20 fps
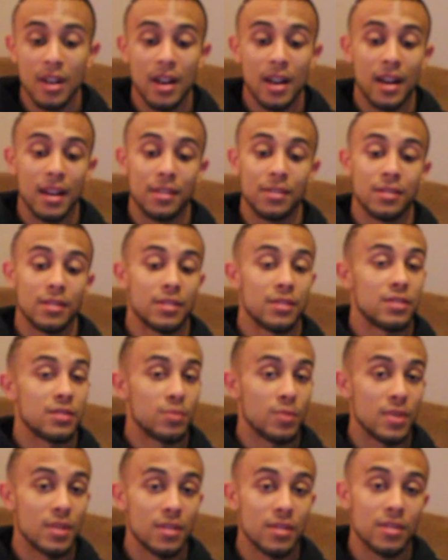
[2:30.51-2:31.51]
Anthony
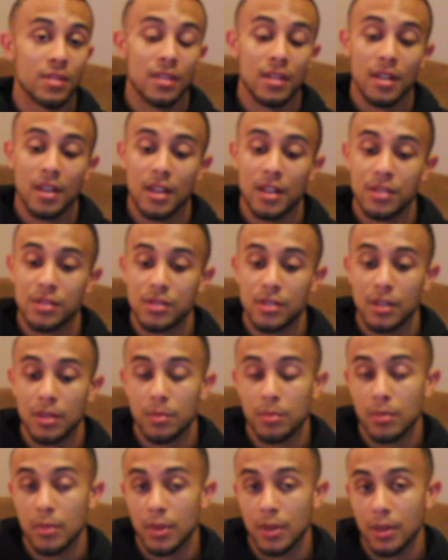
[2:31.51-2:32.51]
Smith ends up
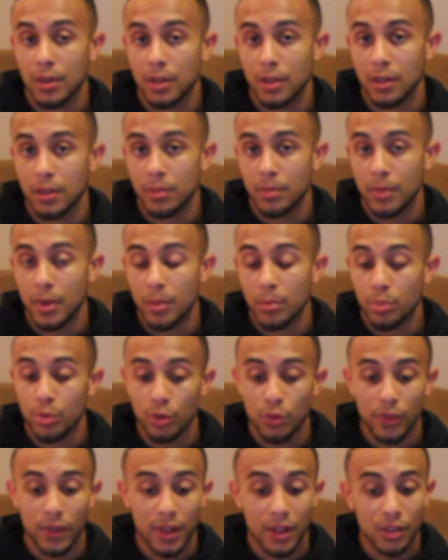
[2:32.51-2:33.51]

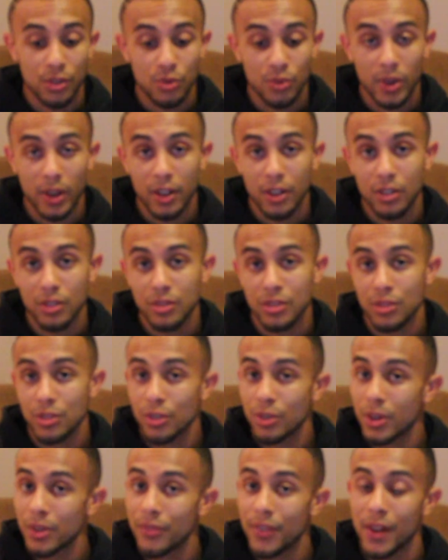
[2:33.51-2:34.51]
improving his record to
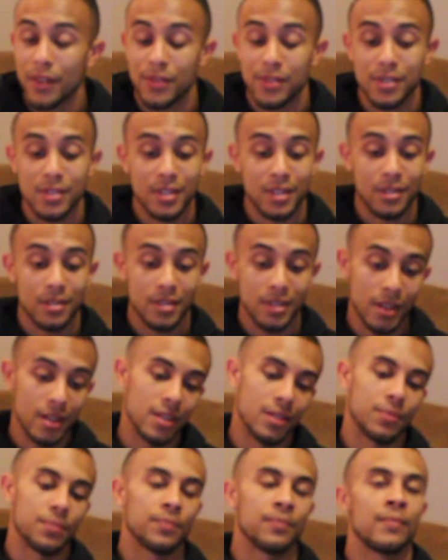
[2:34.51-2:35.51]
35-16.